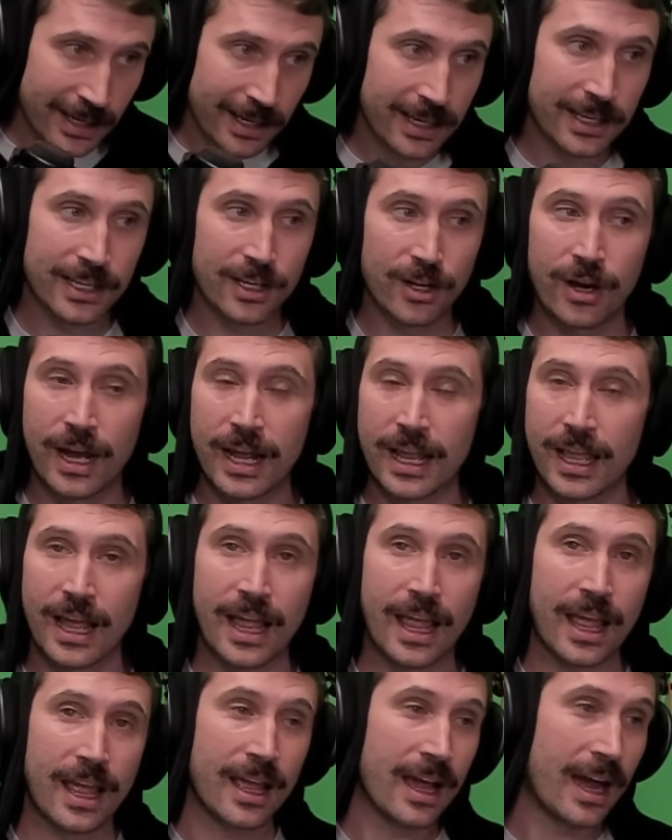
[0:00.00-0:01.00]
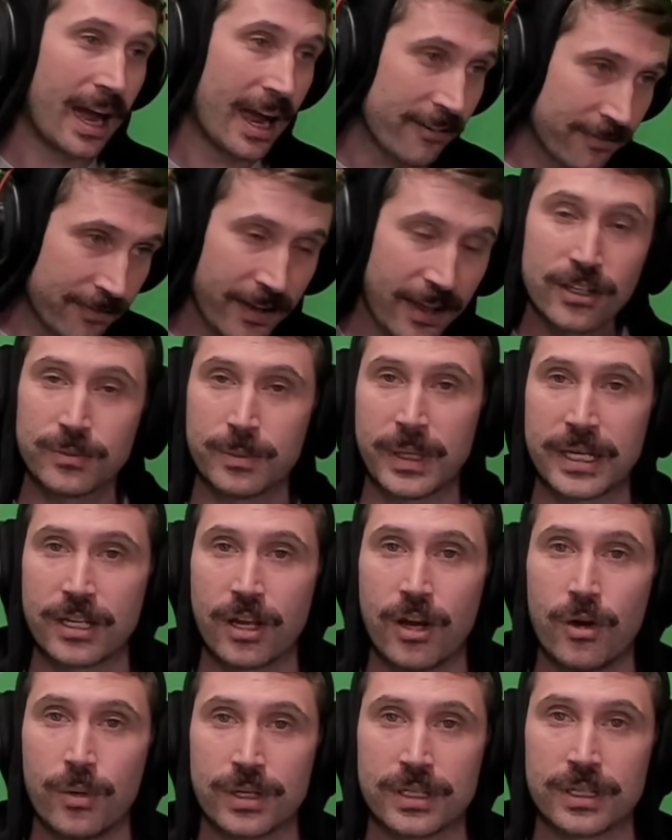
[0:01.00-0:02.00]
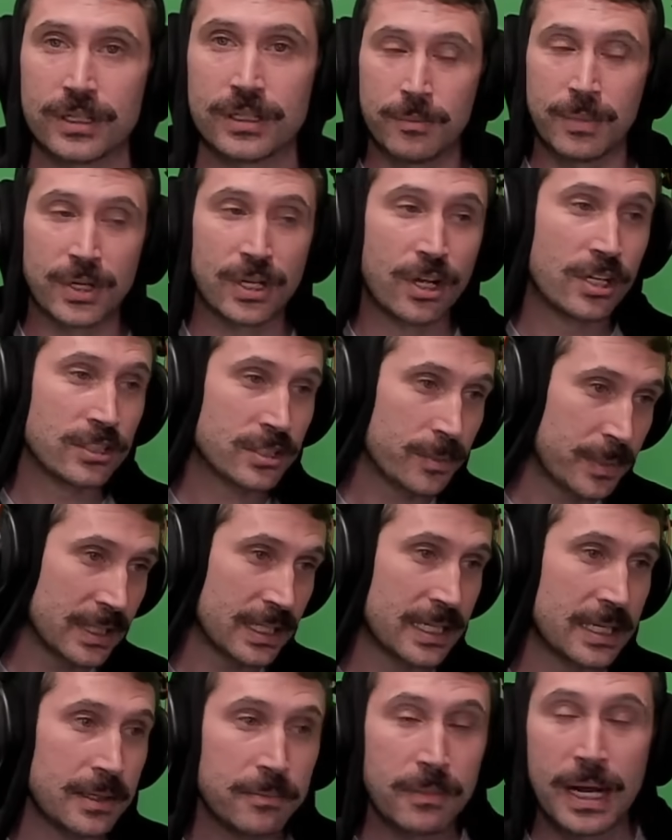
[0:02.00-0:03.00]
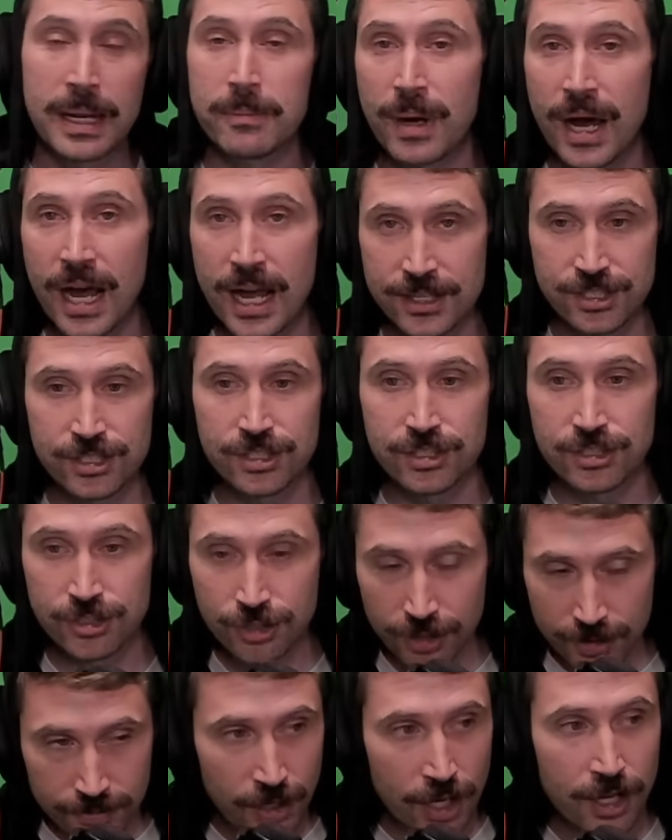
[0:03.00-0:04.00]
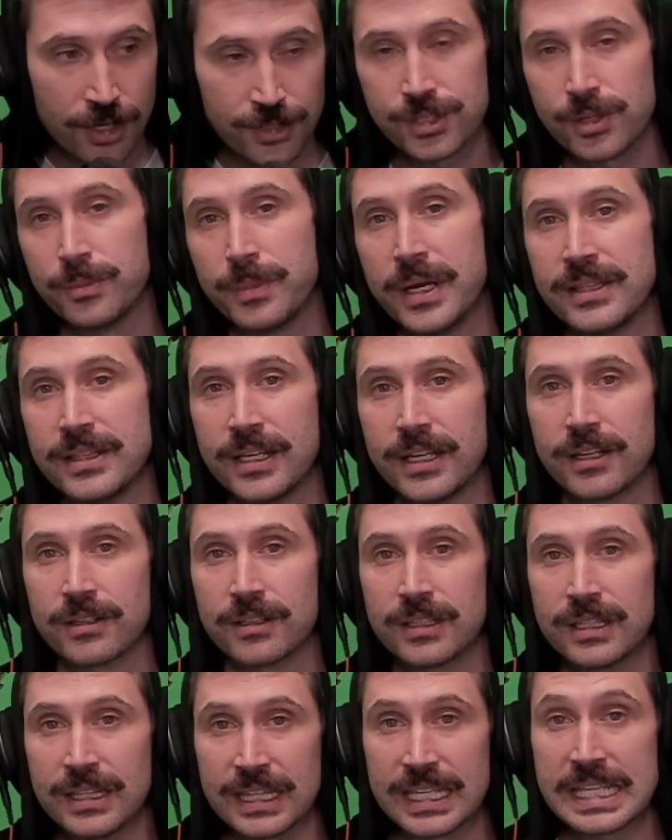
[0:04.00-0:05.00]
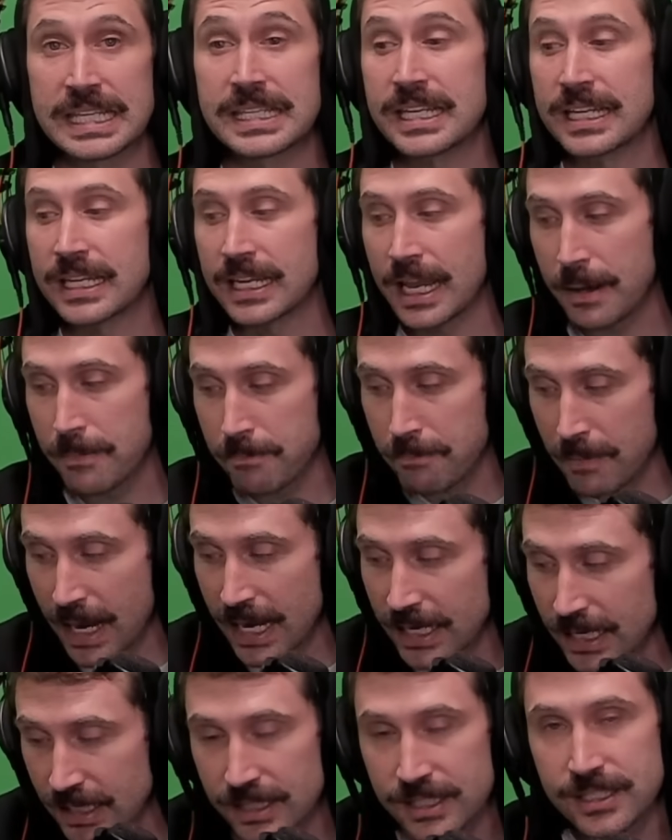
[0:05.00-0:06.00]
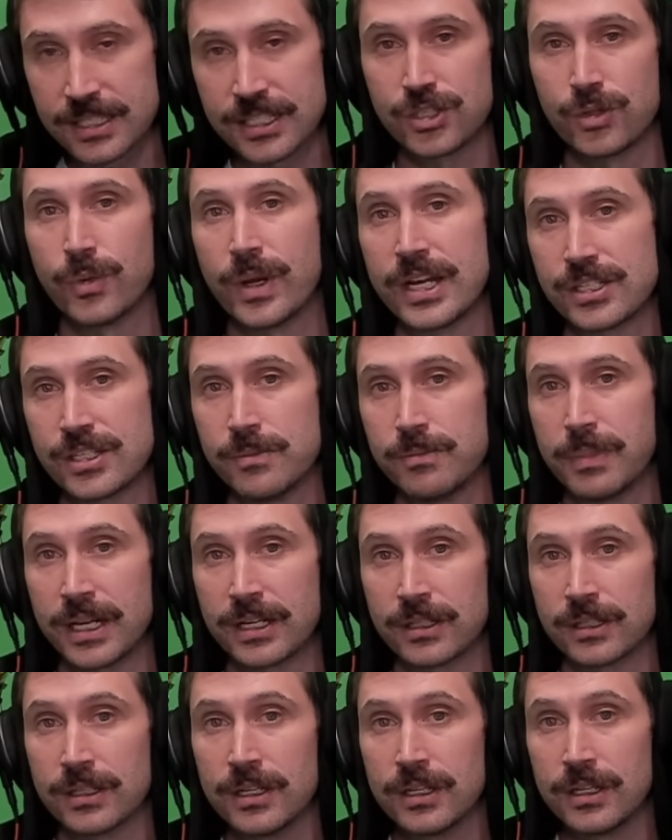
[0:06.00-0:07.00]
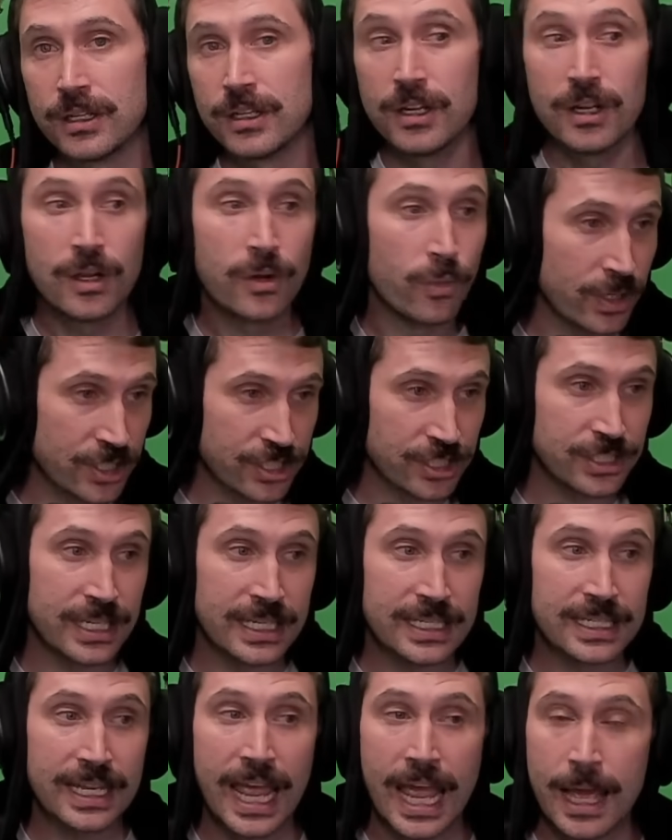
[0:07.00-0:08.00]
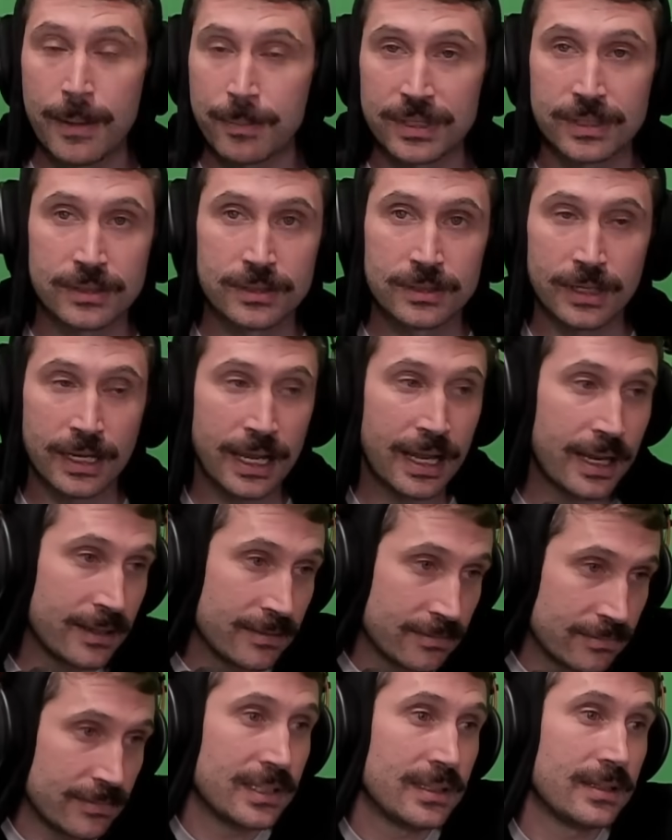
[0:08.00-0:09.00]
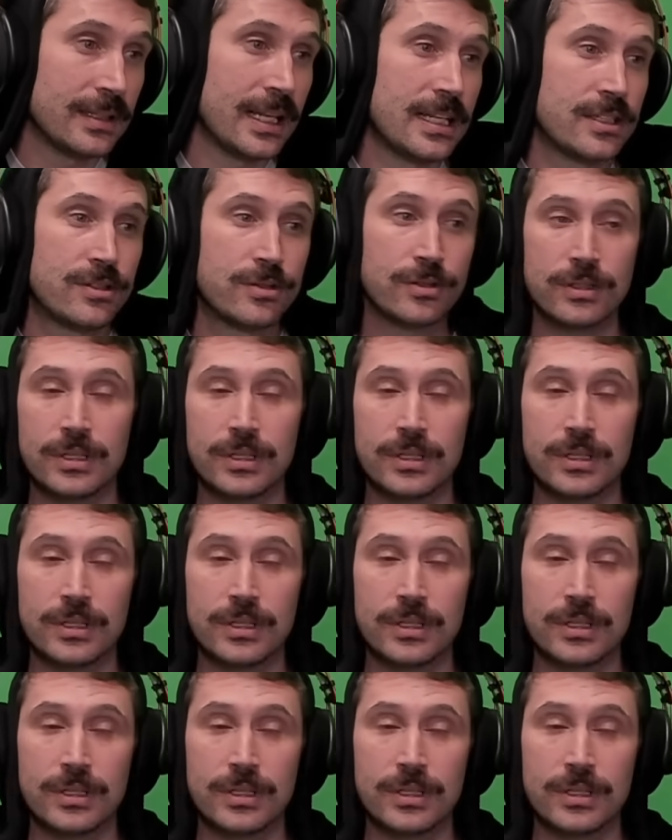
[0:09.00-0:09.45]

You know, I, I I failed my coworker, but ultimately my boss should have also been there listening and making the situation better which didn't happen. And it led to